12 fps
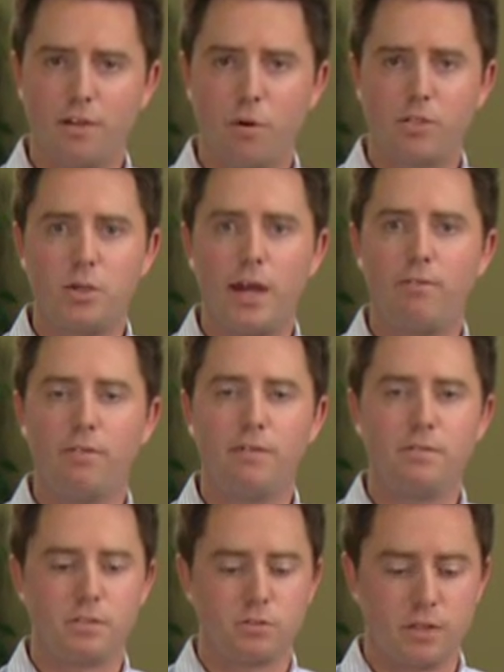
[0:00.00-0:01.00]
What you have
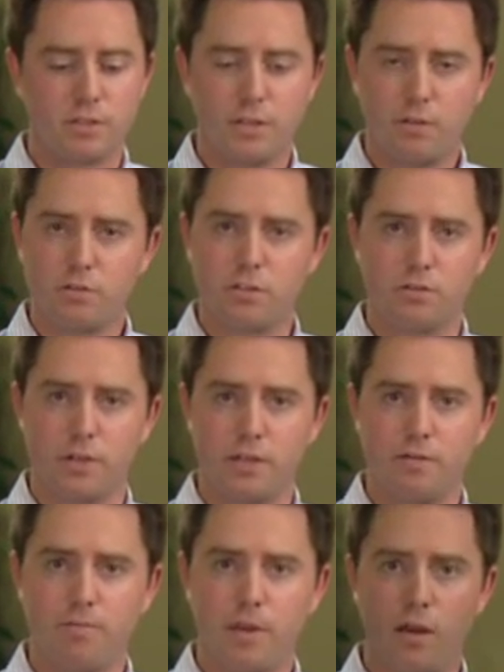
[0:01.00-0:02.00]
left is a single
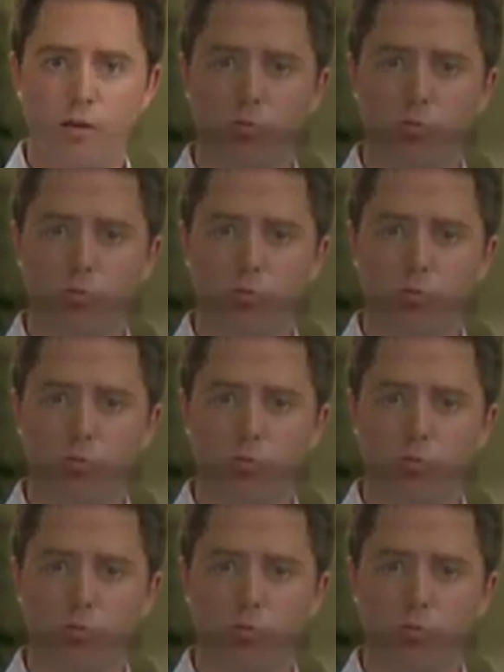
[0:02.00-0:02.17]
screen